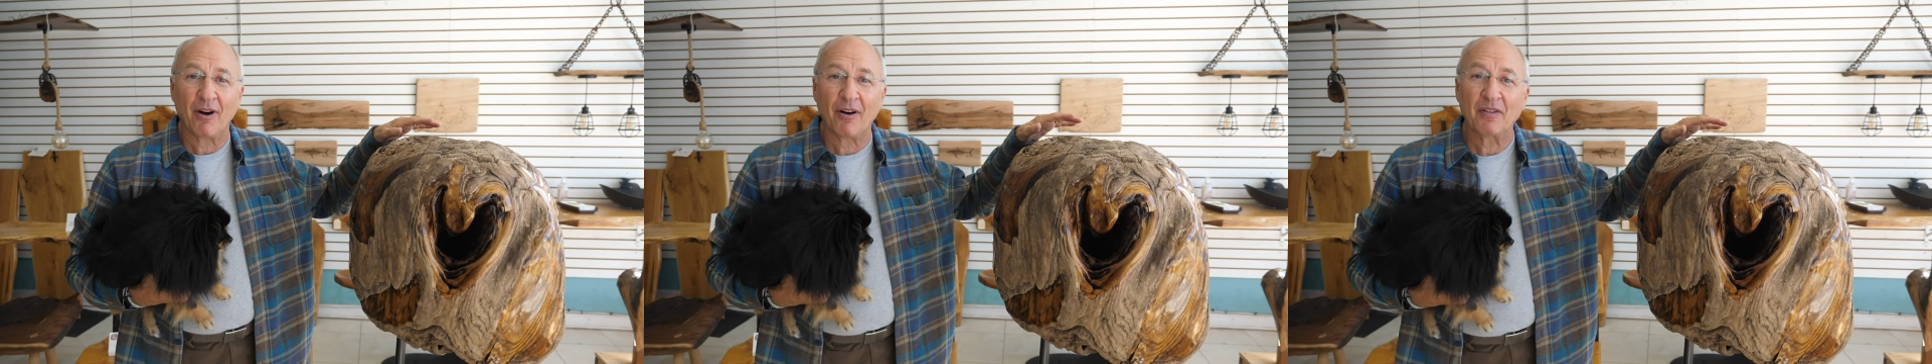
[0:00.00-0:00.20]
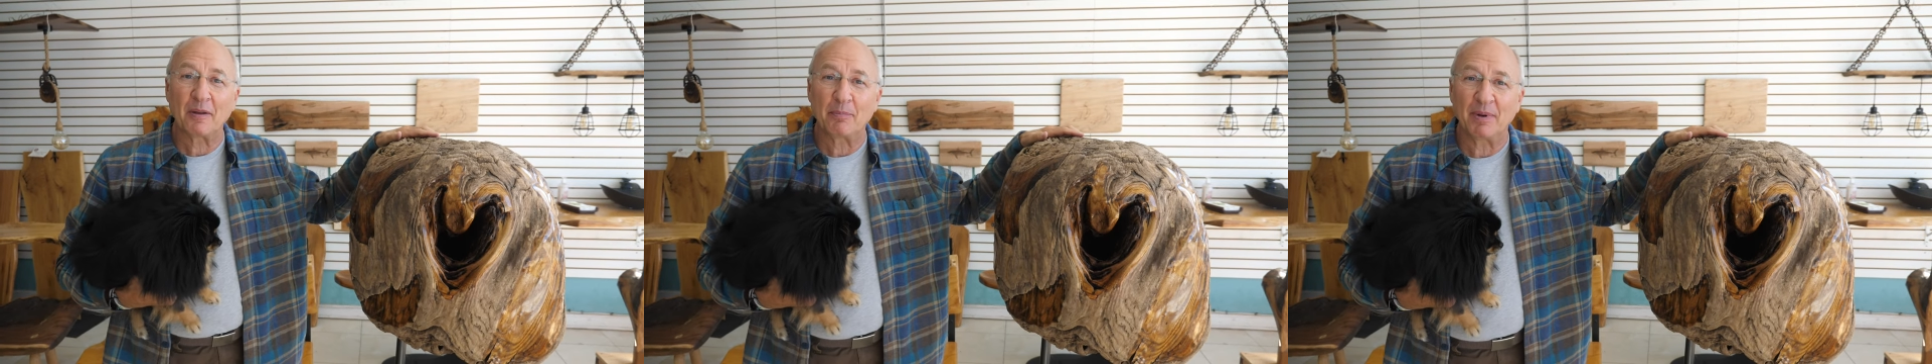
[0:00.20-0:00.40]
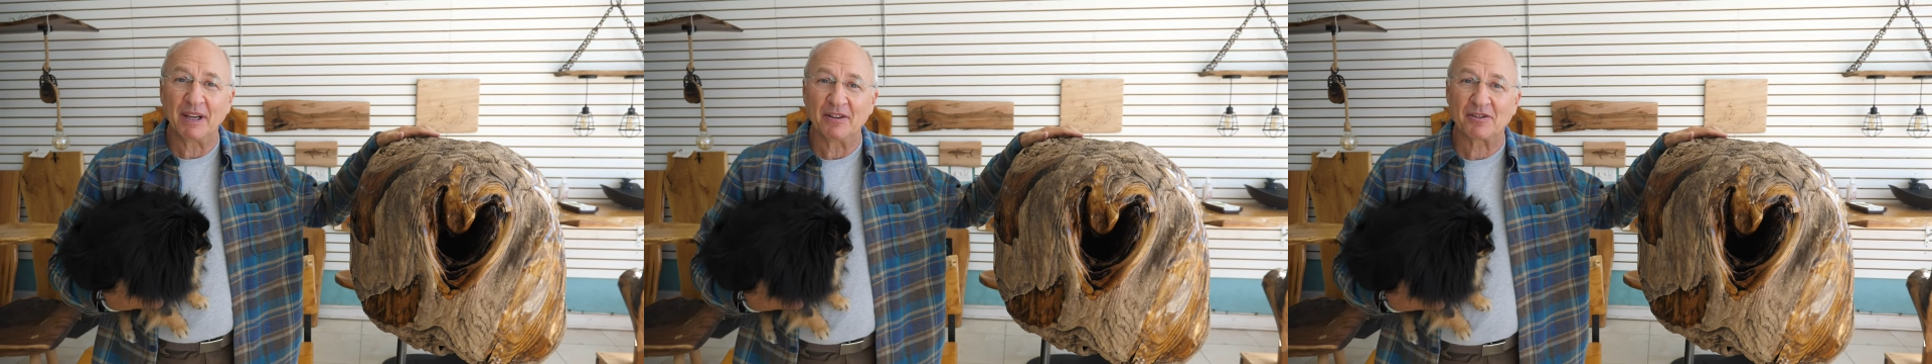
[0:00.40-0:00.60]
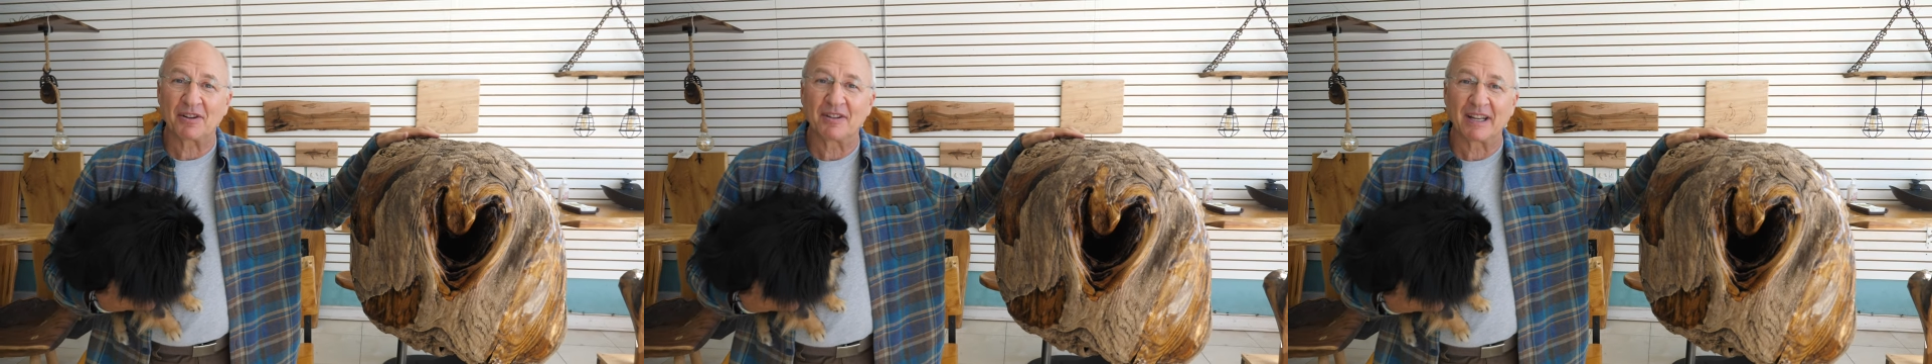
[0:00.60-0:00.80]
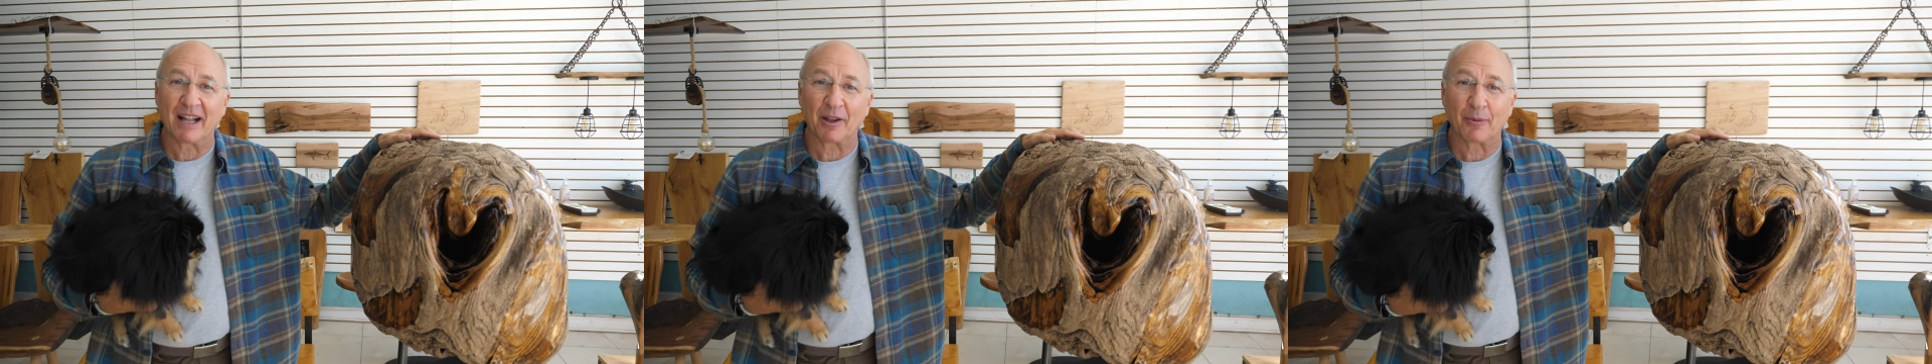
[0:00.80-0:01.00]
on the beach
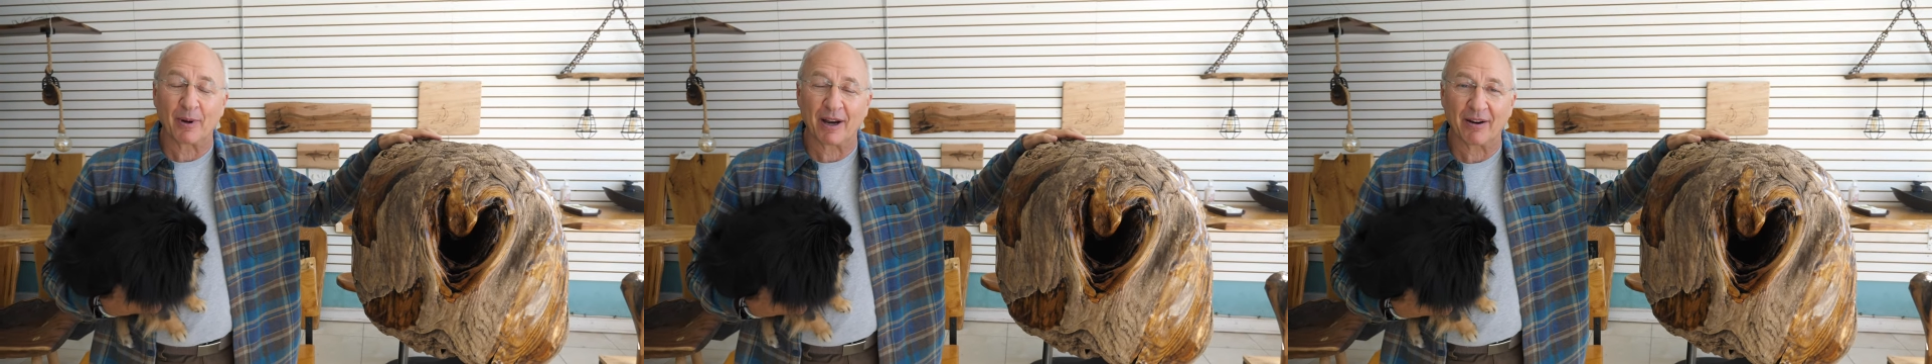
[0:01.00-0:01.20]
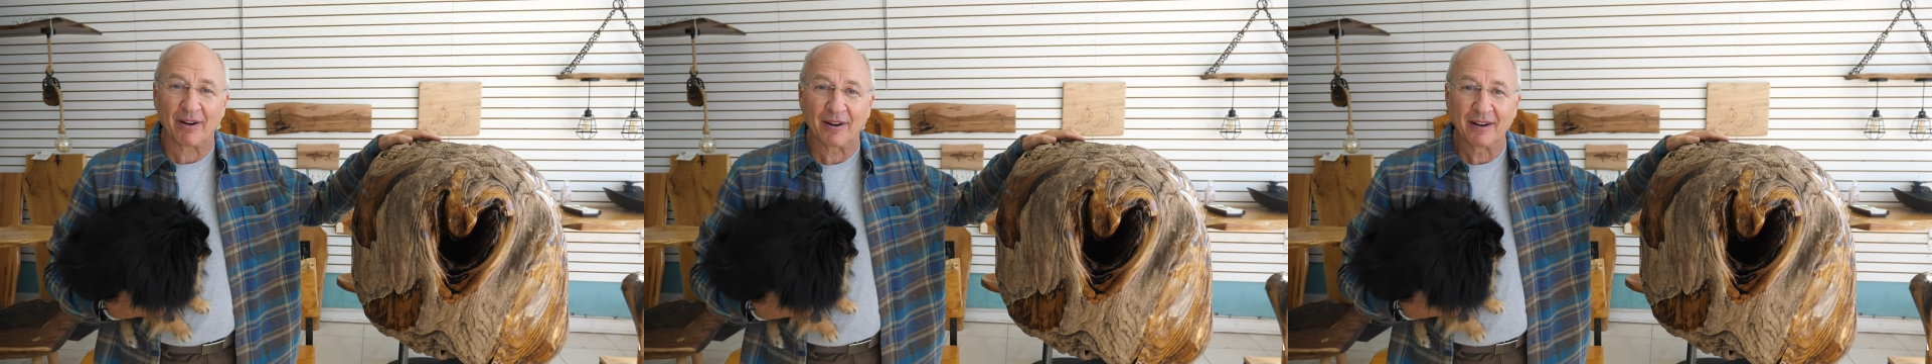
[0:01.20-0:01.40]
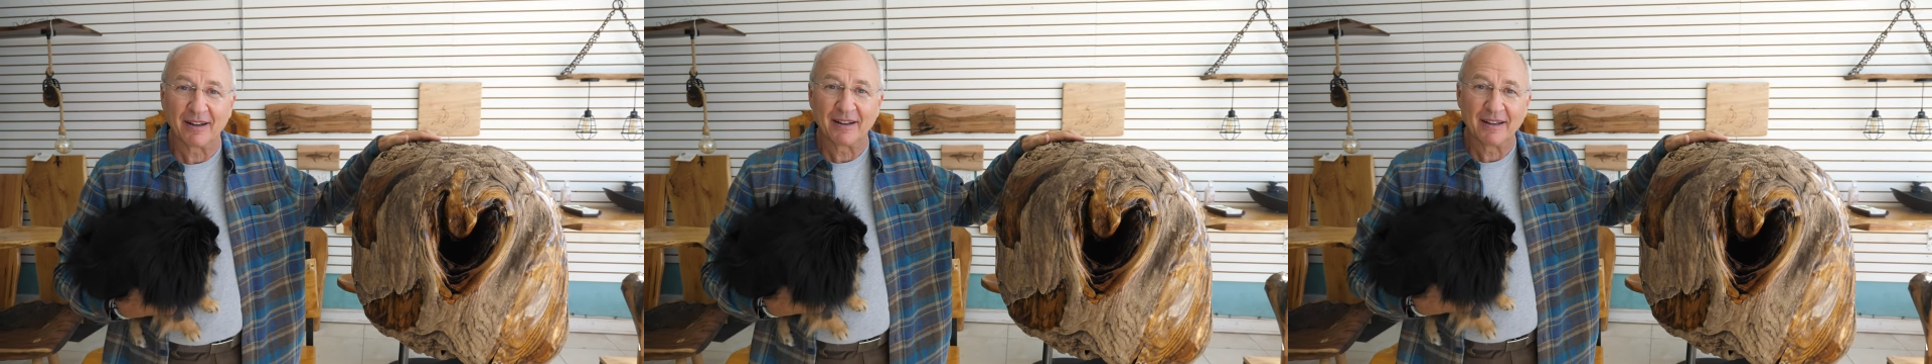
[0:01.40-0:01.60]
in Delaware,